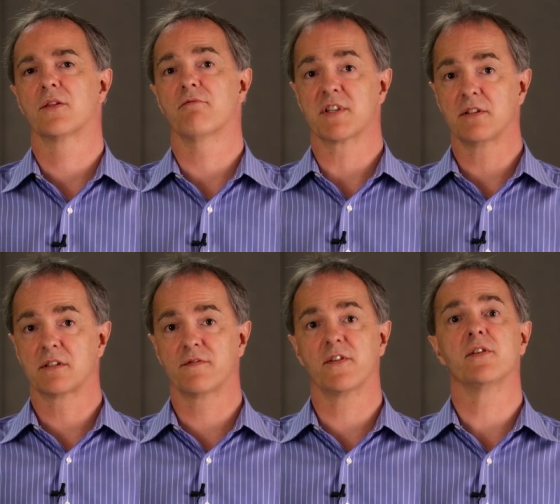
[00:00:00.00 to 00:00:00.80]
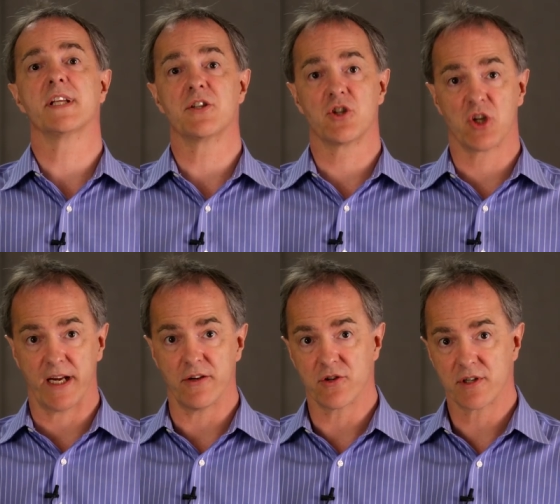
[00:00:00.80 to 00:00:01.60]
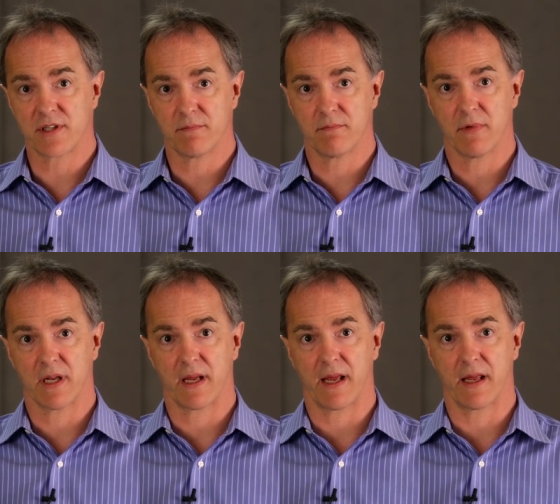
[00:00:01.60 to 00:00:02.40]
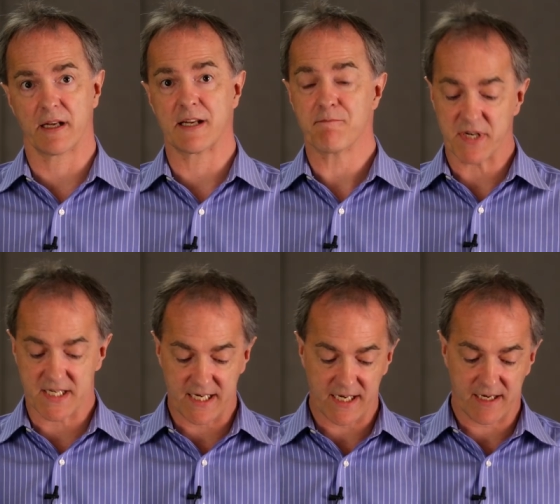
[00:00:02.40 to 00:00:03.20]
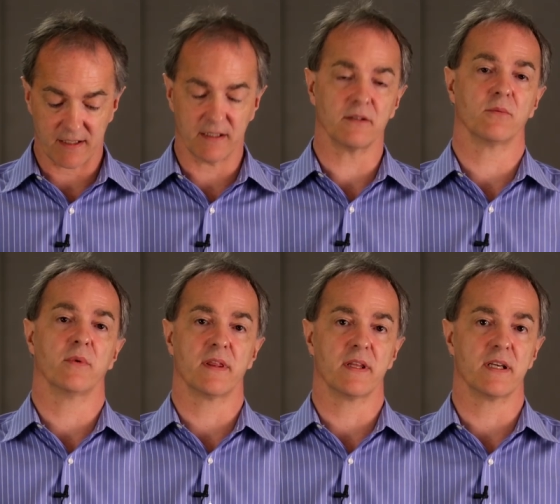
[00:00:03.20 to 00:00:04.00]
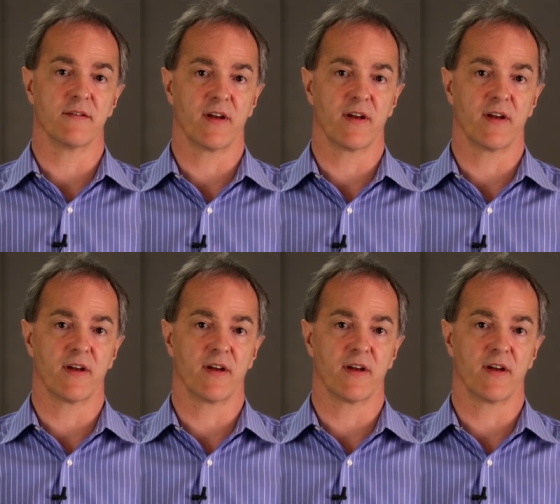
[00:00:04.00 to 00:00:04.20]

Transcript: The result of all these changes, and in particular with the